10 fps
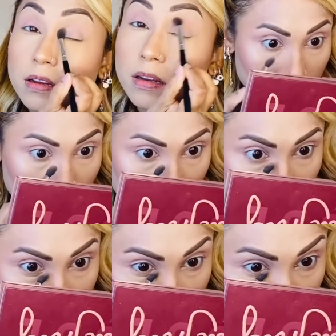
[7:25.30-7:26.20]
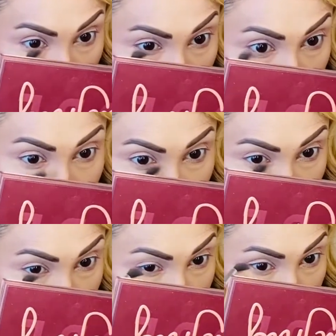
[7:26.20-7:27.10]
Use the same shade, and I'm
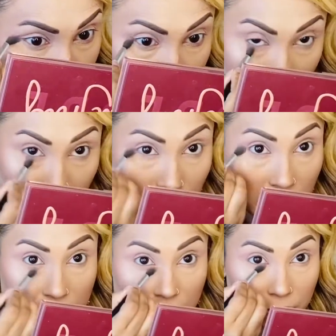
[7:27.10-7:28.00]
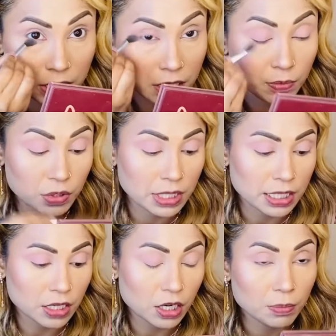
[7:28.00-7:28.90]
just gonna same brush, and I'm gonna put that
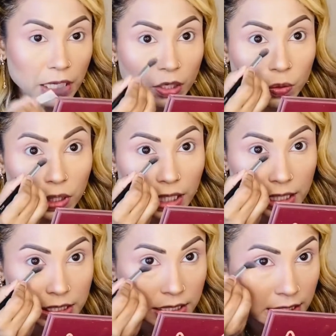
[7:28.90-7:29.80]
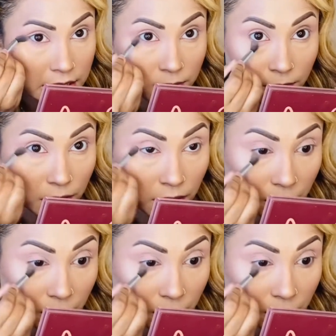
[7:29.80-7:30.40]
on my lower lashes as well.